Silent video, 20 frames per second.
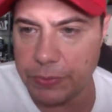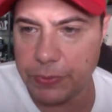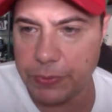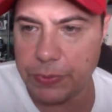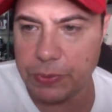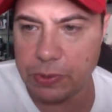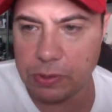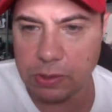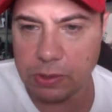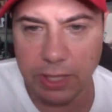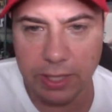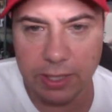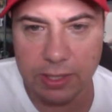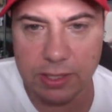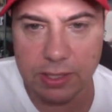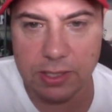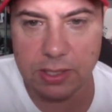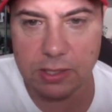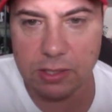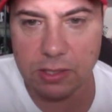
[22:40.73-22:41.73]

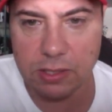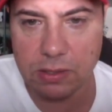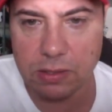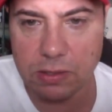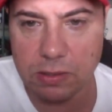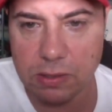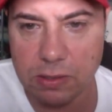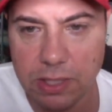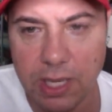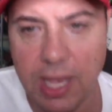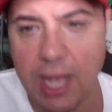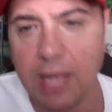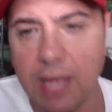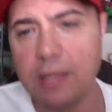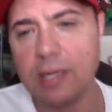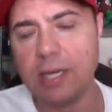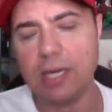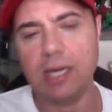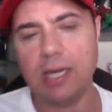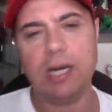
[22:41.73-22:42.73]
Leia's, yeah.
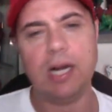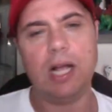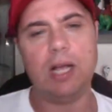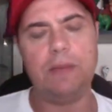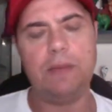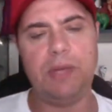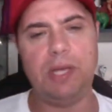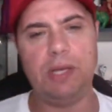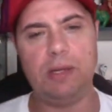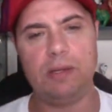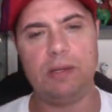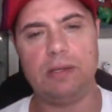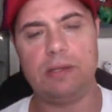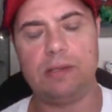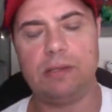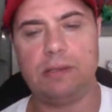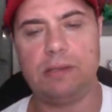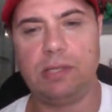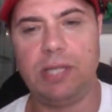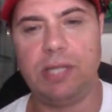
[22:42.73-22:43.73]
I mean,
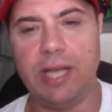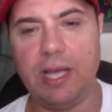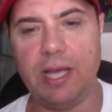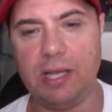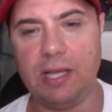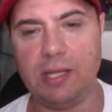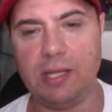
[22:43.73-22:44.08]
Leia.